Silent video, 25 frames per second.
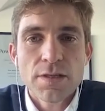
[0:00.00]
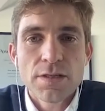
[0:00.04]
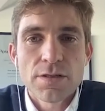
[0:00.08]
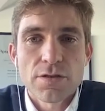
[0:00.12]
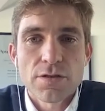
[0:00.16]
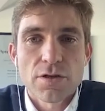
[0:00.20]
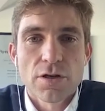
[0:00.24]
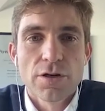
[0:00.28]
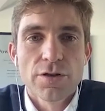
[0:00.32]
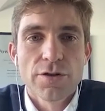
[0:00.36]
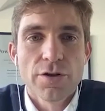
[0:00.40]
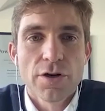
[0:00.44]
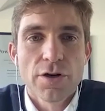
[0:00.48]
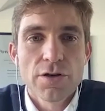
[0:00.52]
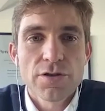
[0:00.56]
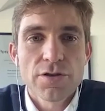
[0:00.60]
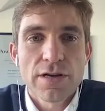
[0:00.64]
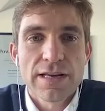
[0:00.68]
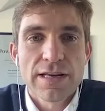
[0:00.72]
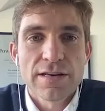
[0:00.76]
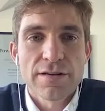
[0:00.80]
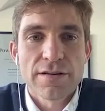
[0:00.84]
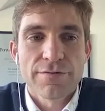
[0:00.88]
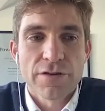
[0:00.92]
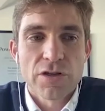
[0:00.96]
So those are
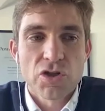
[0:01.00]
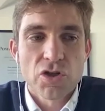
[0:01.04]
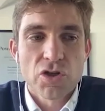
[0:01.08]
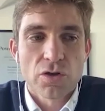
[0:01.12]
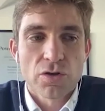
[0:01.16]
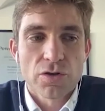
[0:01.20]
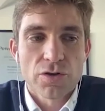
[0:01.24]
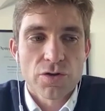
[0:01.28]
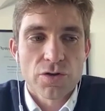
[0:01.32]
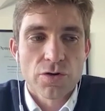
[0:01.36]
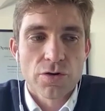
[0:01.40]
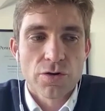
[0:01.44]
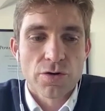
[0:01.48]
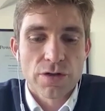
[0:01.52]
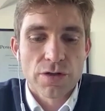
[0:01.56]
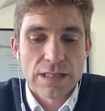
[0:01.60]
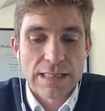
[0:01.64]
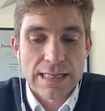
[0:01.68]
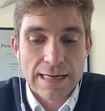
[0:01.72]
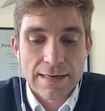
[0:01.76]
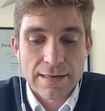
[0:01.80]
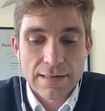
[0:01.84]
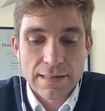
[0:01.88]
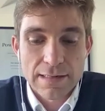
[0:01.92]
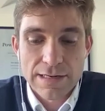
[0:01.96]
individuals who
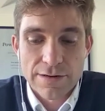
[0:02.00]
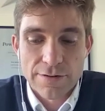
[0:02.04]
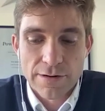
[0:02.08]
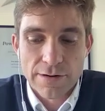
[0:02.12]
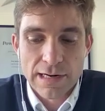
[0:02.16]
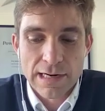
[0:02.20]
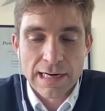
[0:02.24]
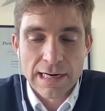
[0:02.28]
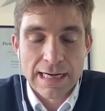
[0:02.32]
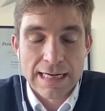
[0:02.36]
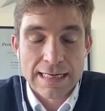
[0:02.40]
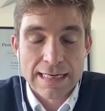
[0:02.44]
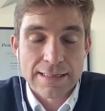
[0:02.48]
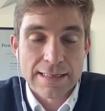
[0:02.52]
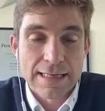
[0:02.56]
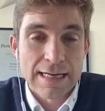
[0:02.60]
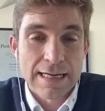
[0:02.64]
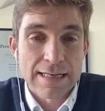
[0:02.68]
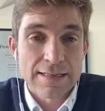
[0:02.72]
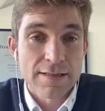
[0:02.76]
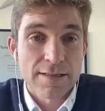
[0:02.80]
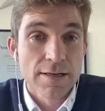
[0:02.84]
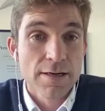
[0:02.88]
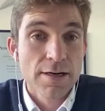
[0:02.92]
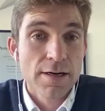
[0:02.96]
suddenly realize
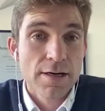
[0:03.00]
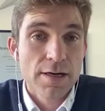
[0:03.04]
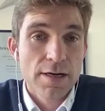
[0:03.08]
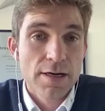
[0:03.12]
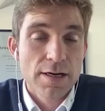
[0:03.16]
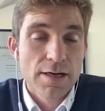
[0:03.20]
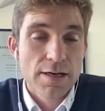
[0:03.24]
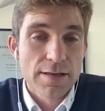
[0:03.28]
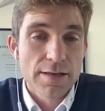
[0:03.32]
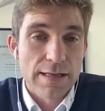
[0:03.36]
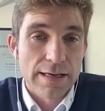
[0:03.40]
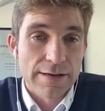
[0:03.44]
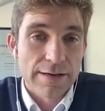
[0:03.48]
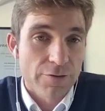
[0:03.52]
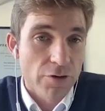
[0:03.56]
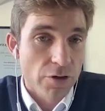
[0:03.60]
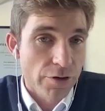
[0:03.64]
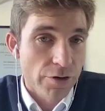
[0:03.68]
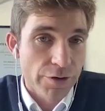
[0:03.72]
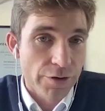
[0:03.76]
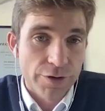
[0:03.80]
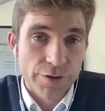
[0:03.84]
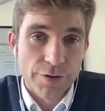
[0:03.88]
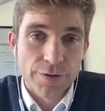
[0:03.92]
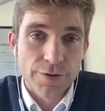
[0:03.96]
that they've
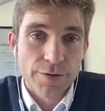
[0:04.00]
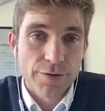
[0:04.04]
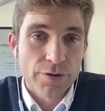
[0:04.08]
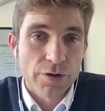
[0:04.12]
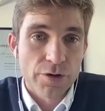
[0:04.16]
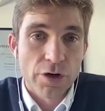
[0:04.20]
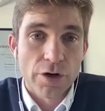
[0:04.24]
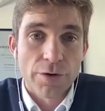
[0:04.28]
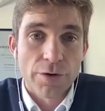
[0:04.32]
got to,